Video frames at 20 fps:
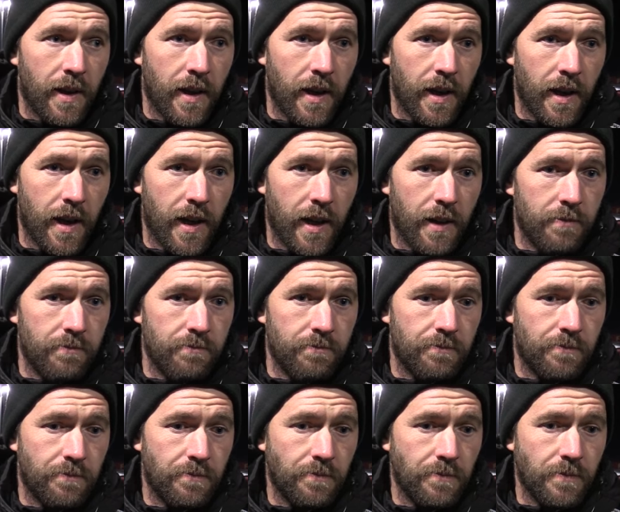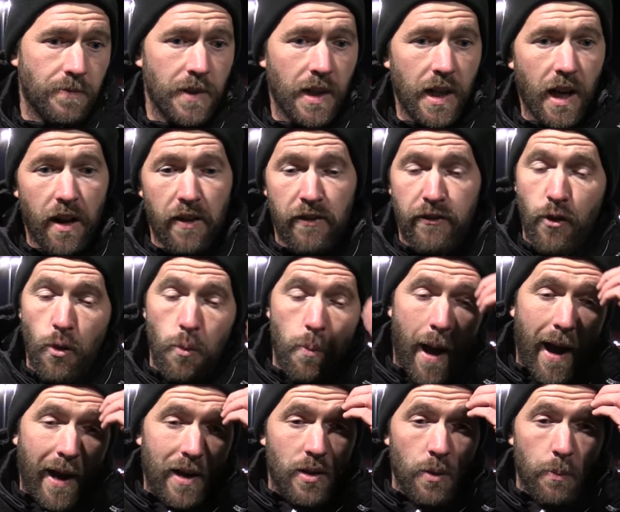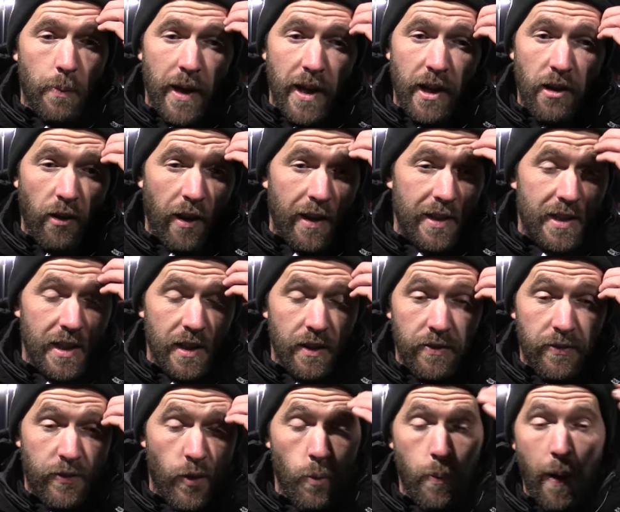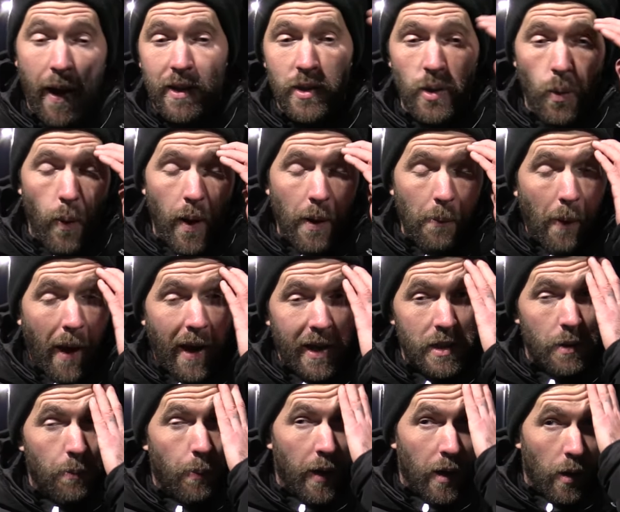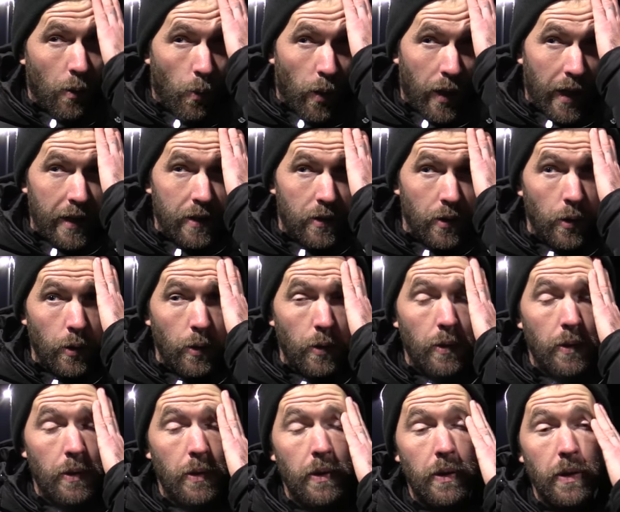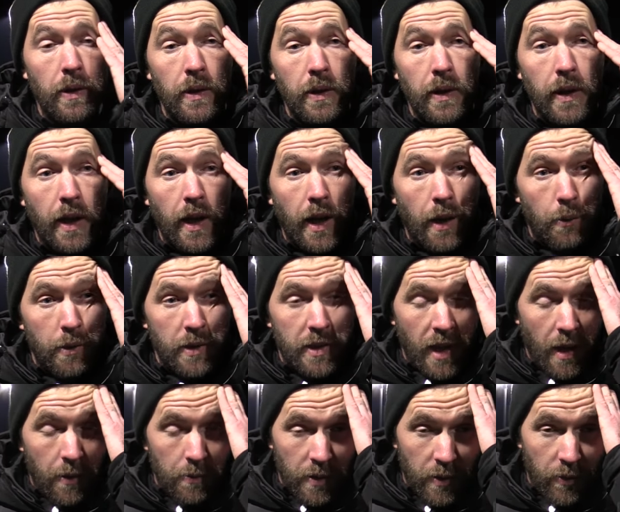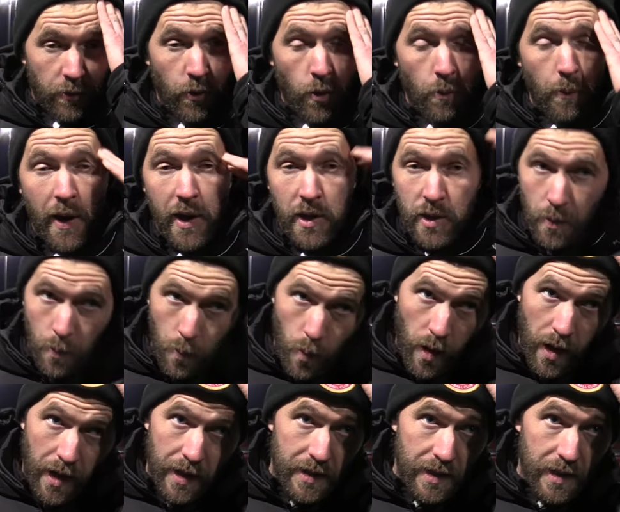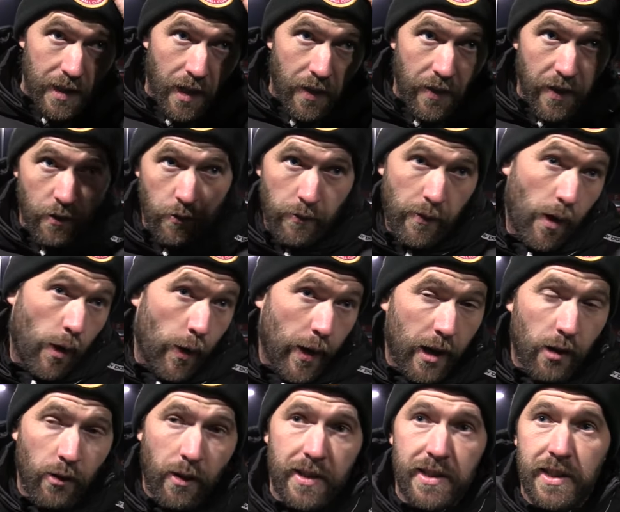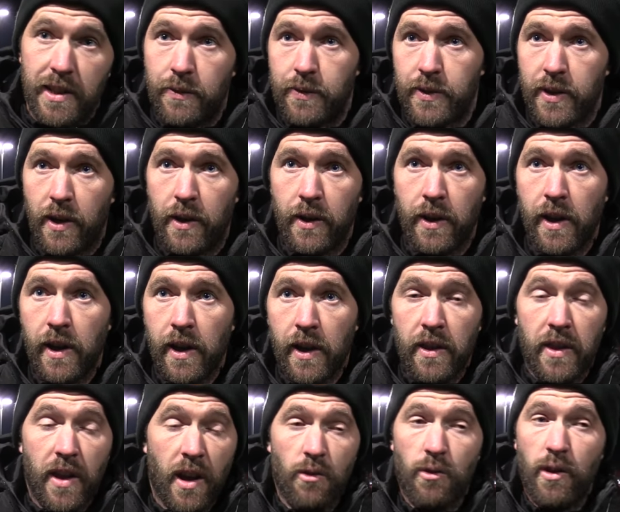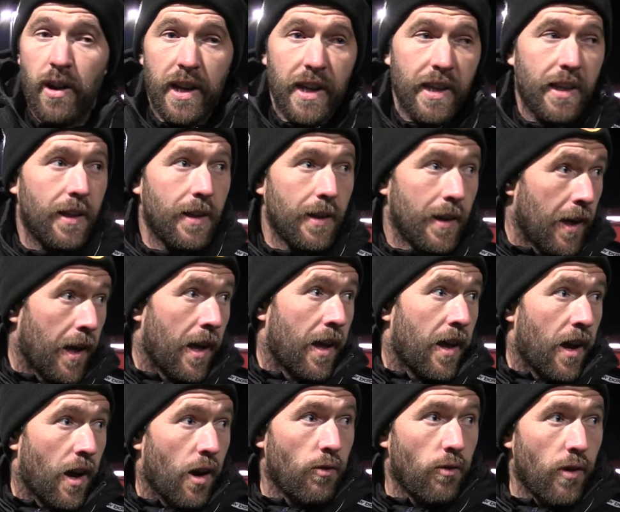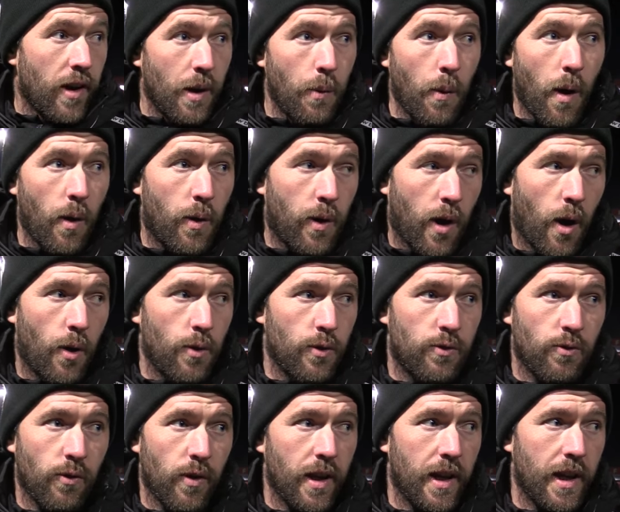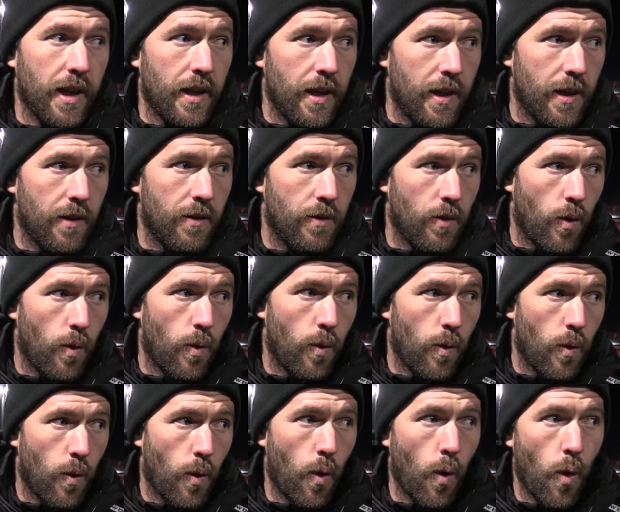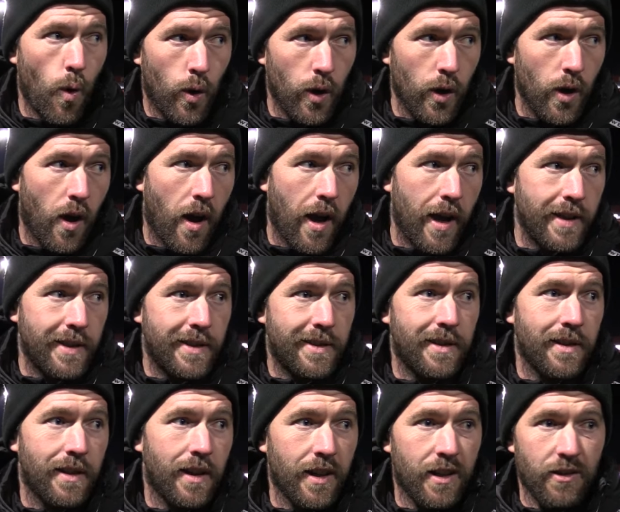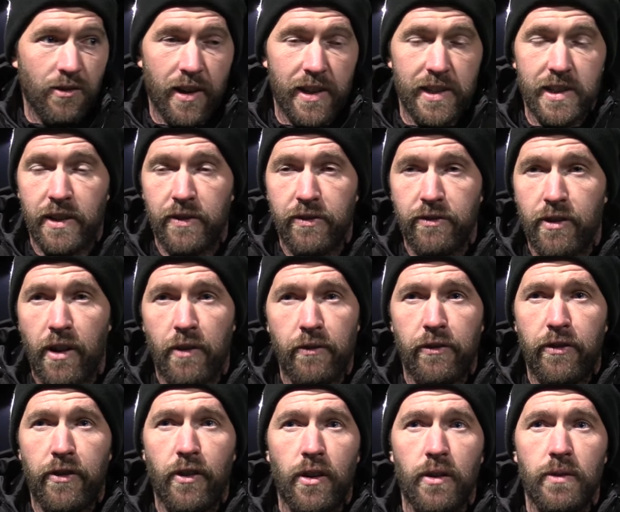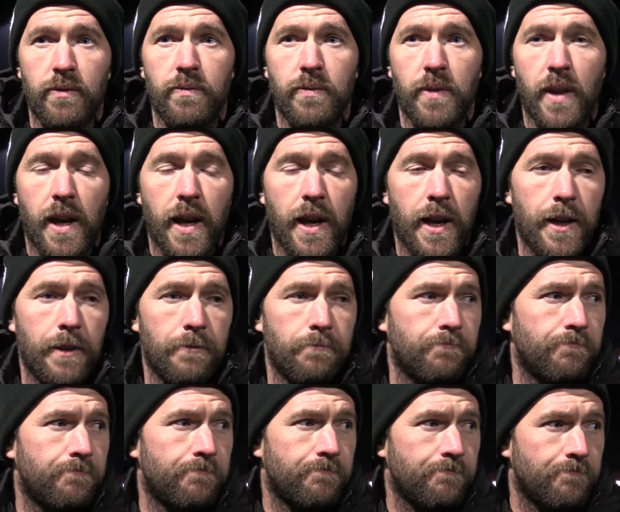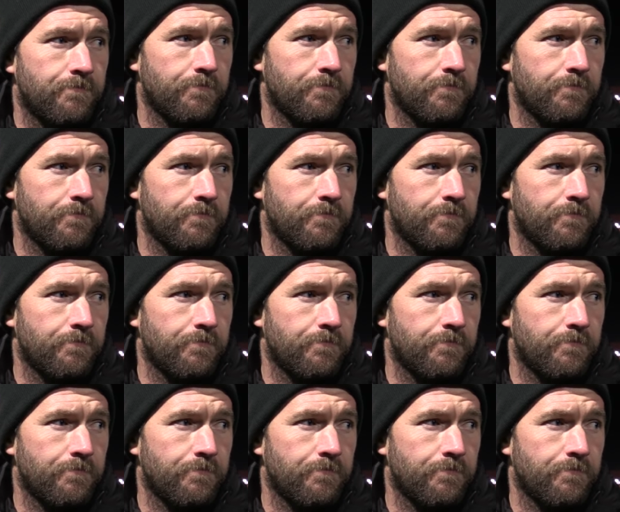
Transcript: um, you know, fullbacks will be aggressive. Fullbacks or wingbacks, depending on what they do. Um, in terms of formation wise, you know they're very aggressive, so they're really they're really well coached, really organised, aggressive front foot. Um,